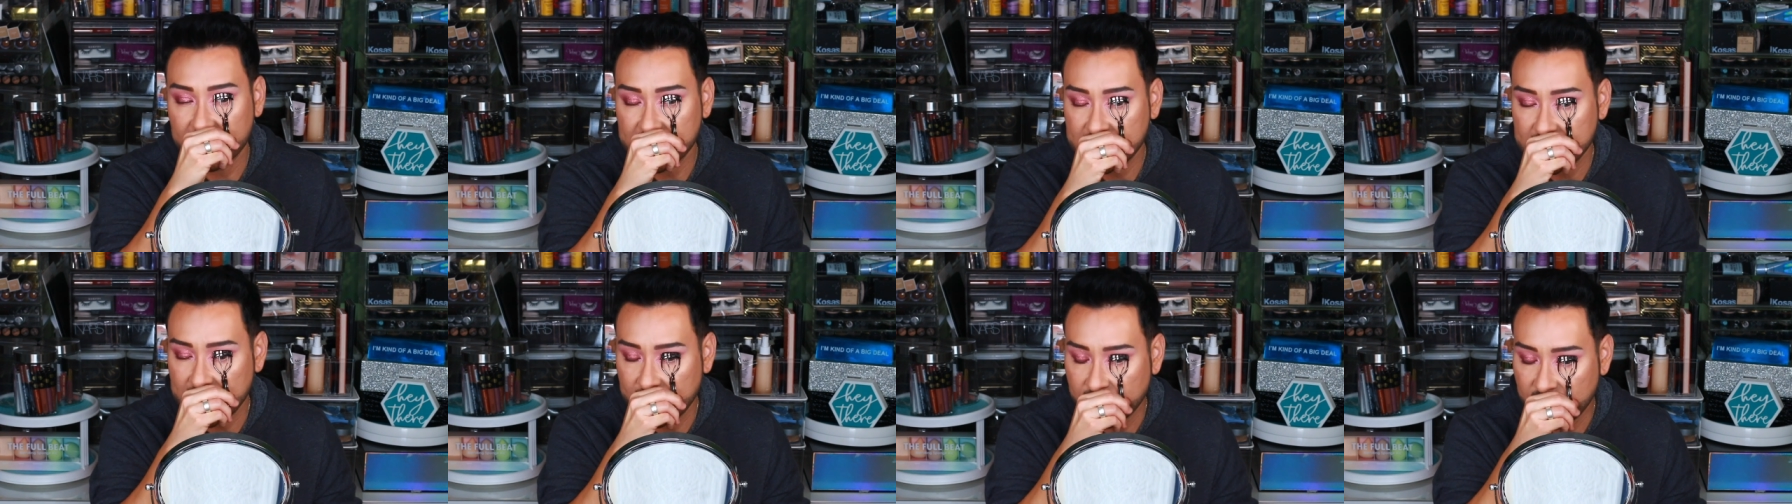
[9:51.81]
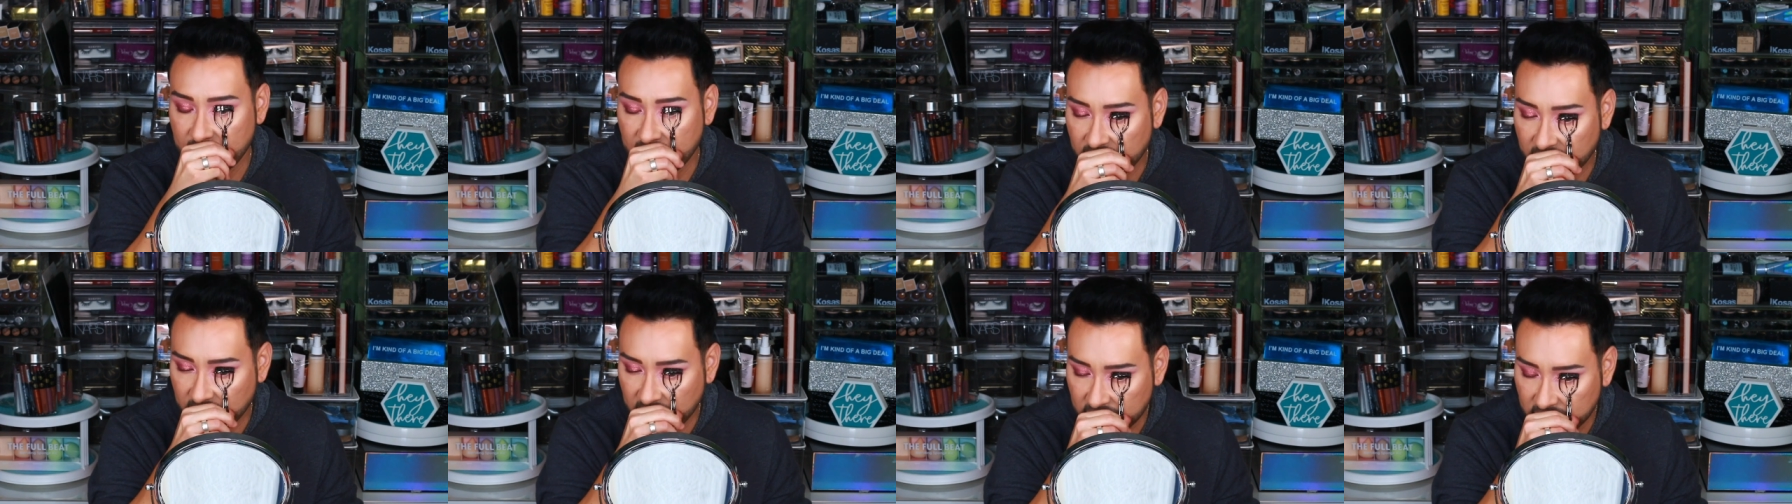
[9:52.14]
the same
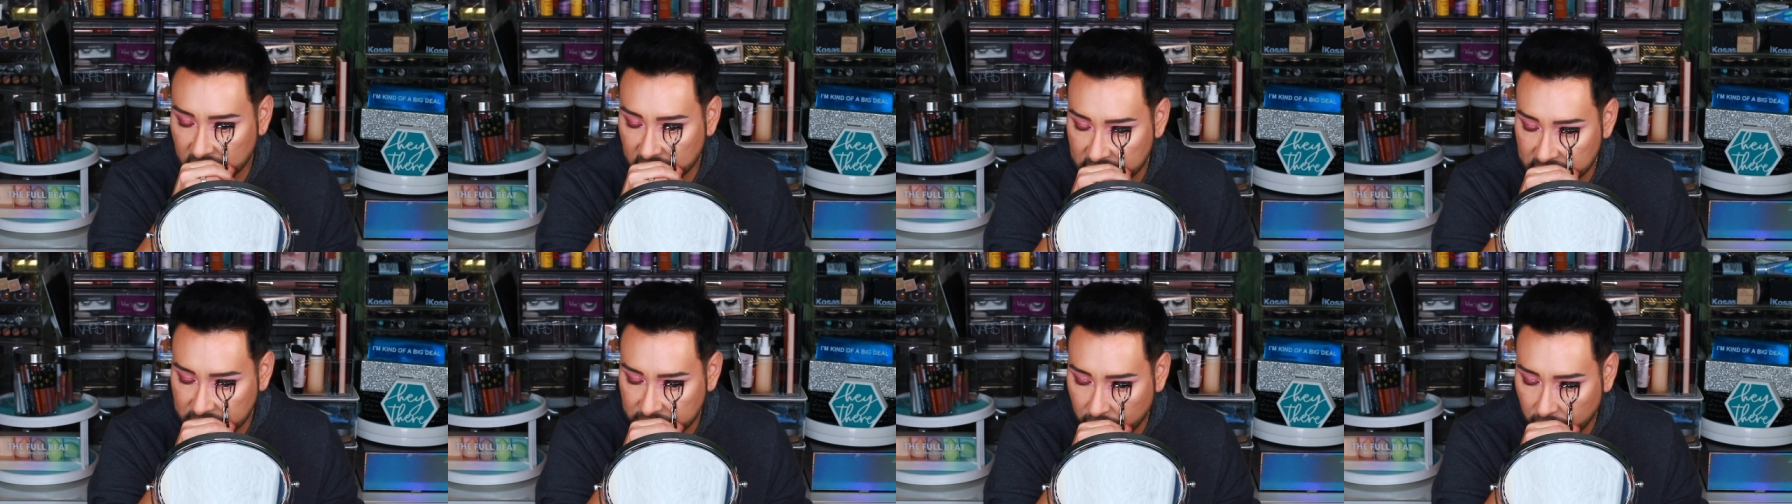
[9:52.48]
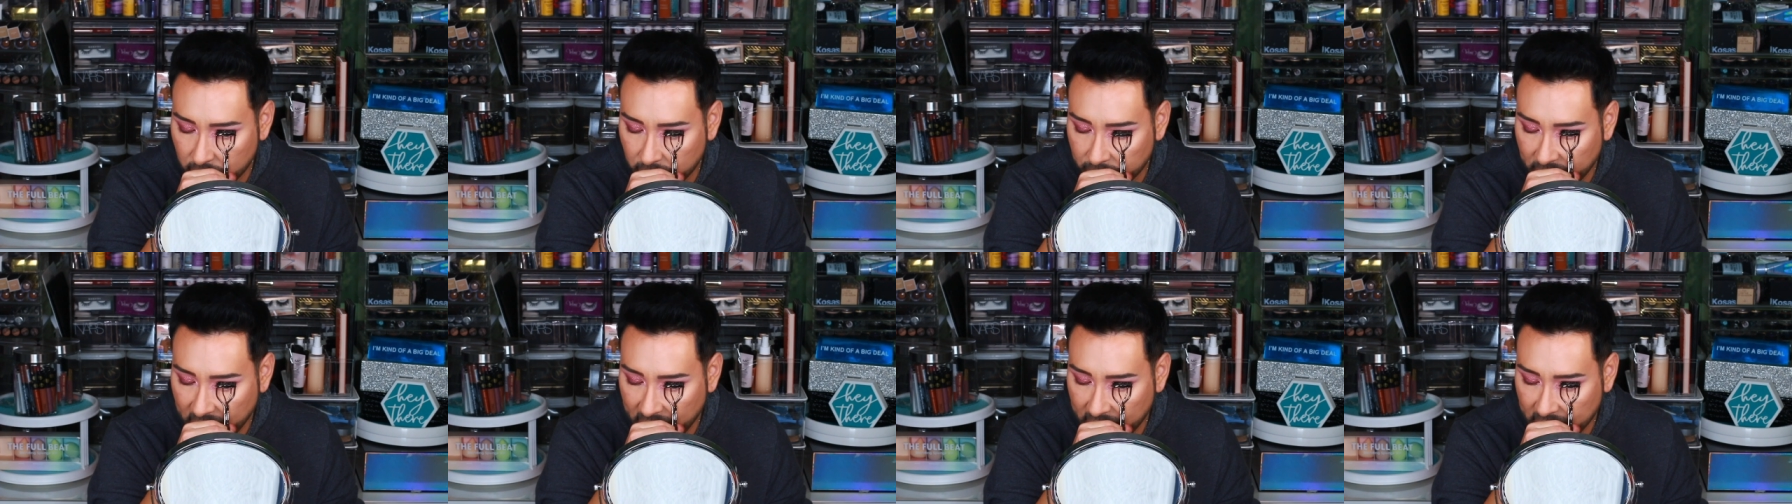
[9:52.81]
thickness
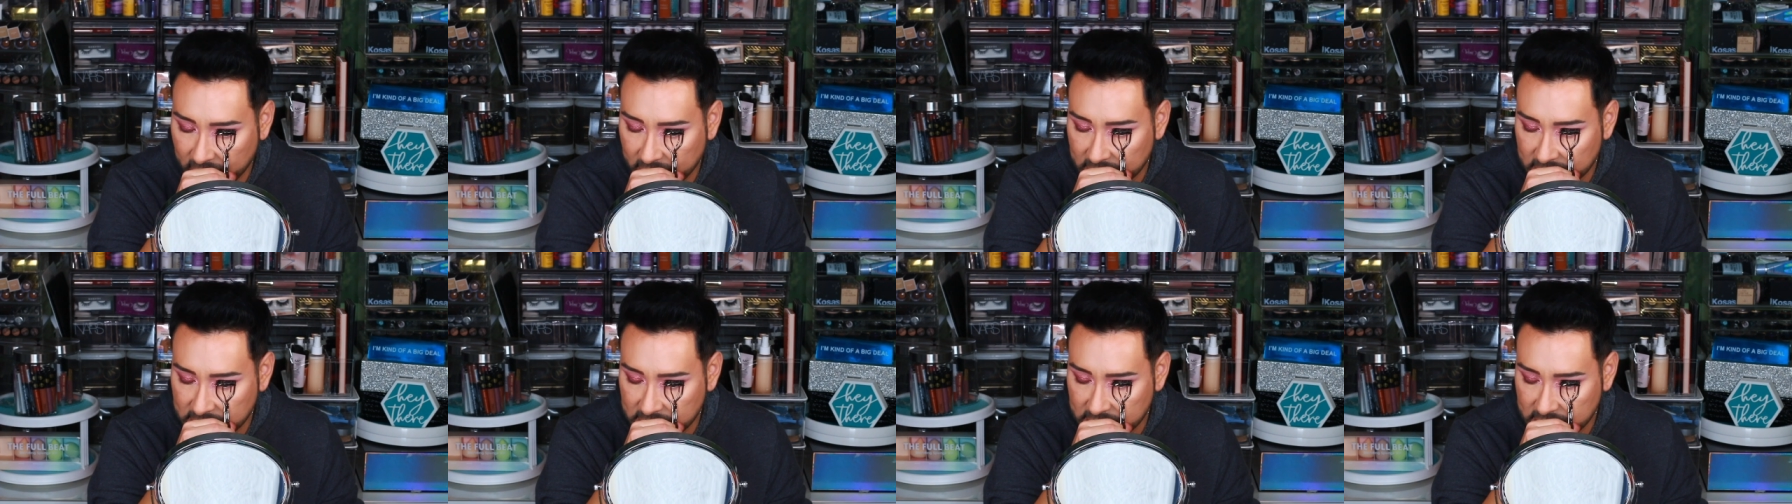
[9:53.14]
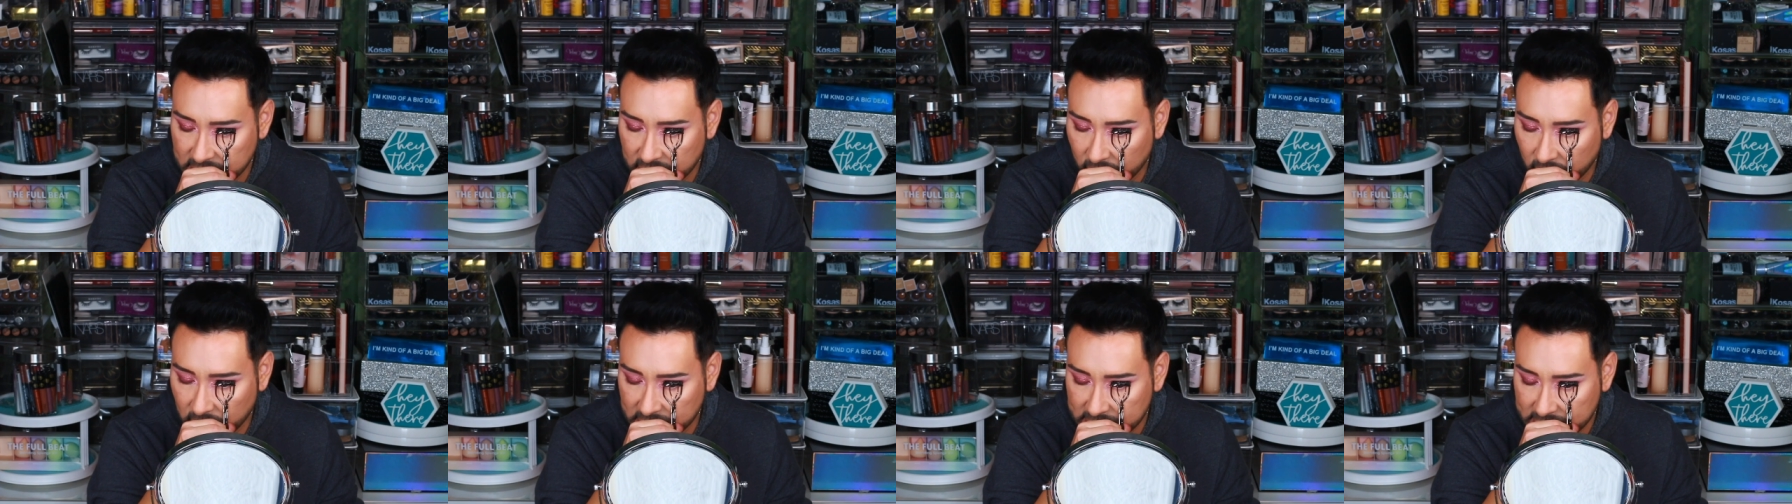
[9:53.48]
or opaqueness
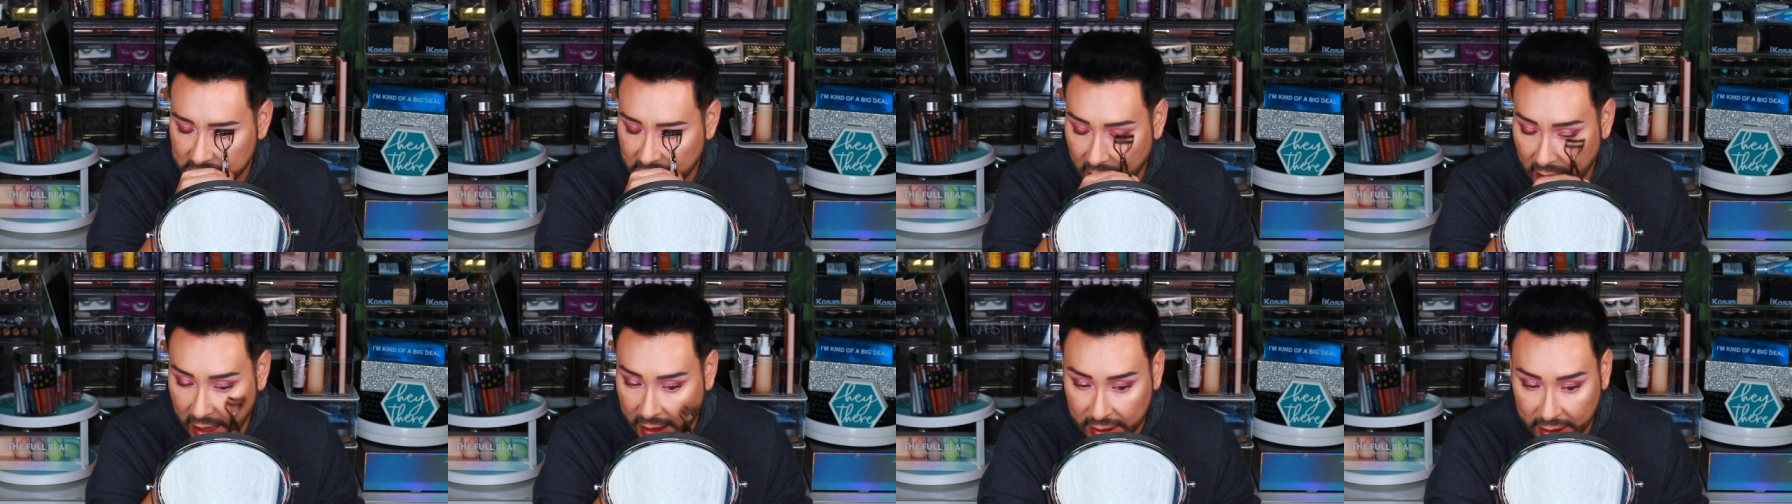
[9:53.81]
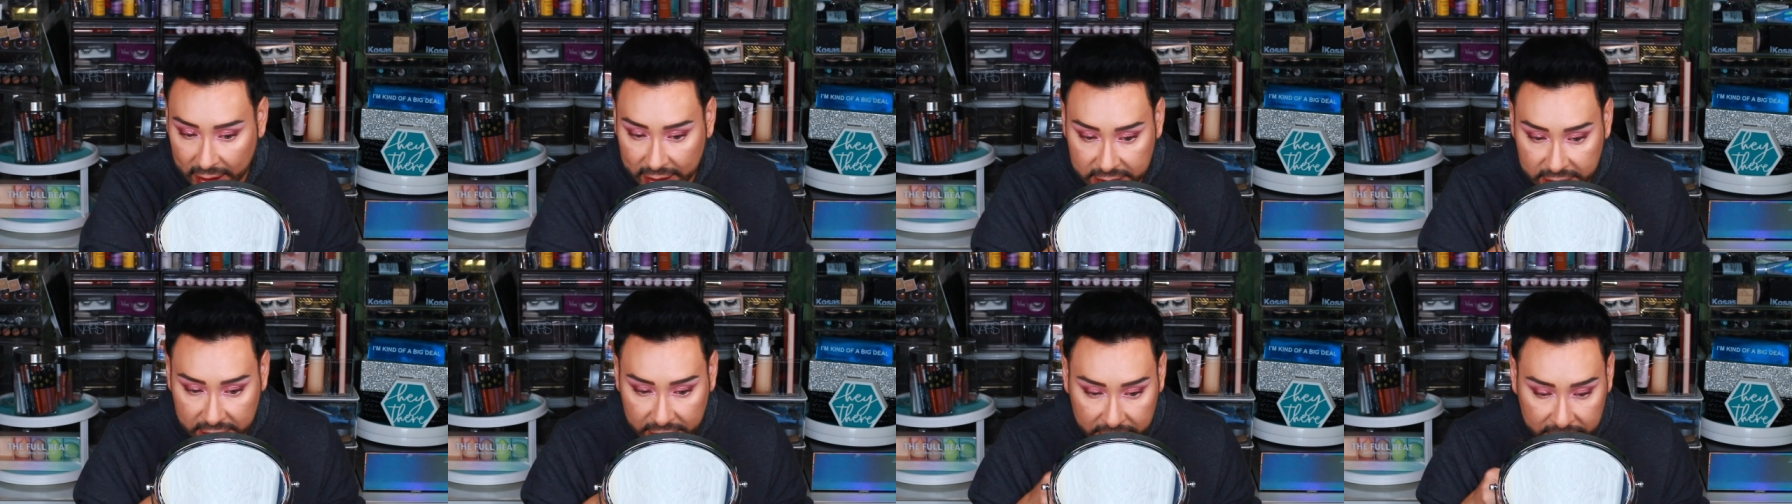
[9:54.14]
as the ones that I
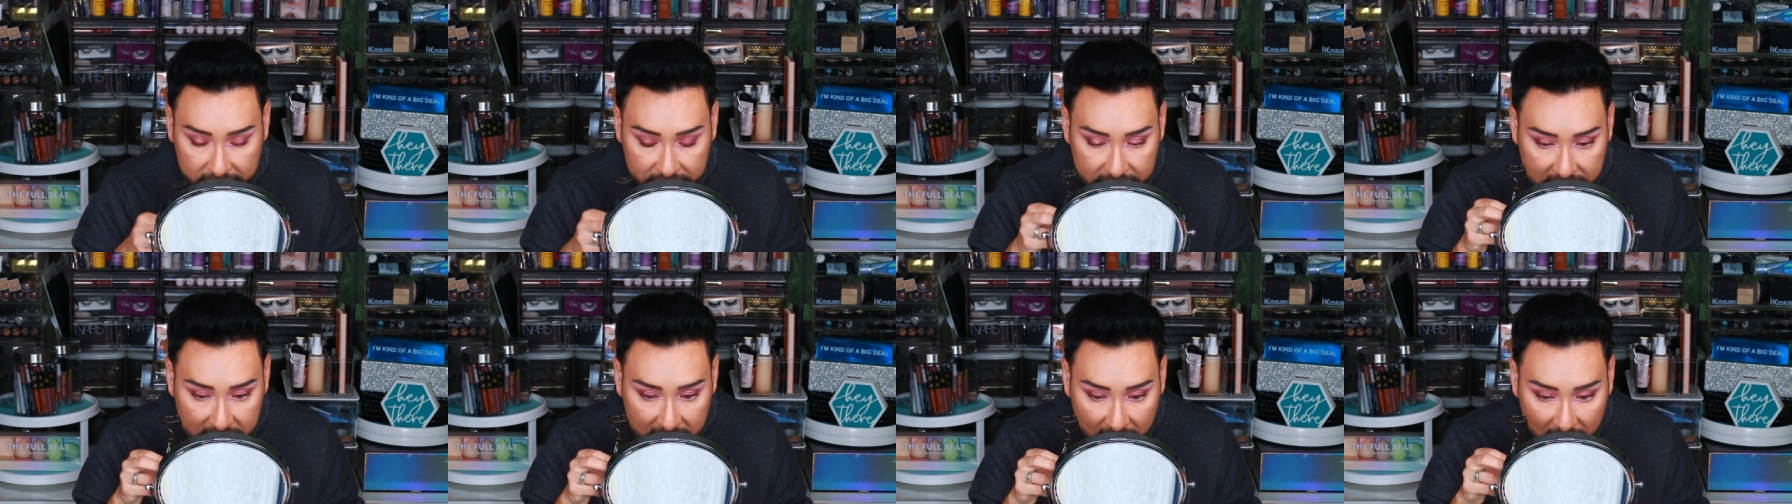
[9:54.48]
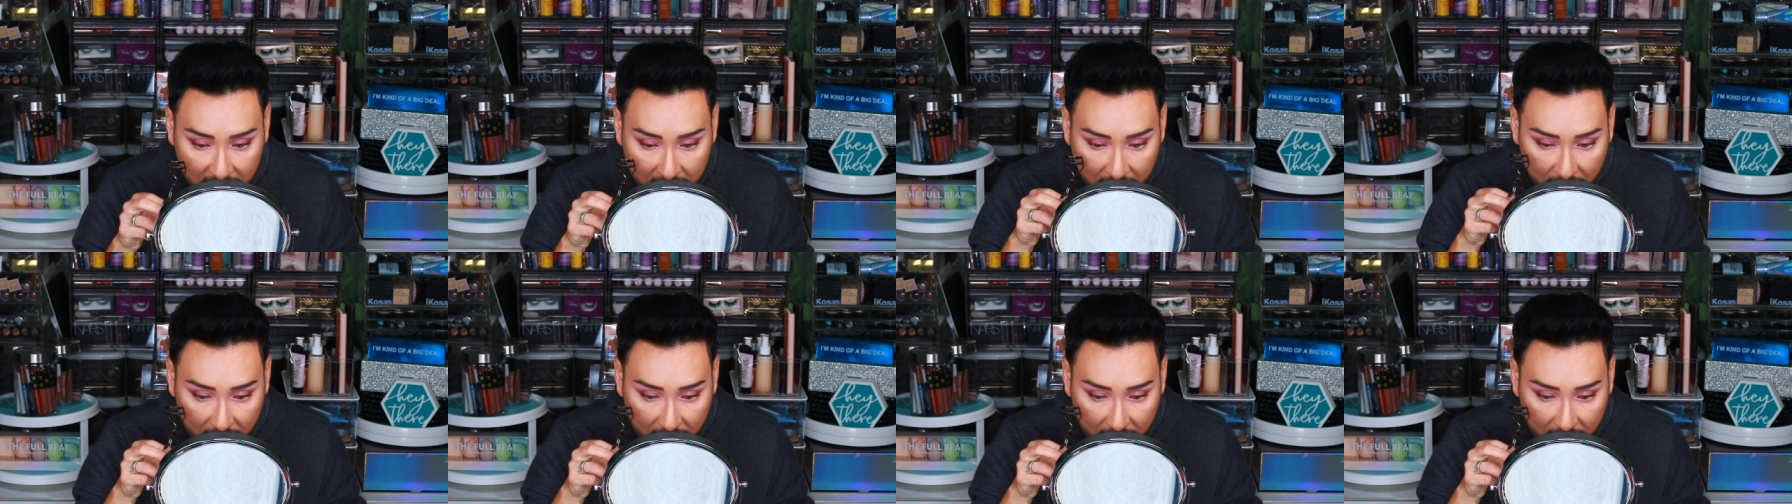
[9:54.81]
like to use.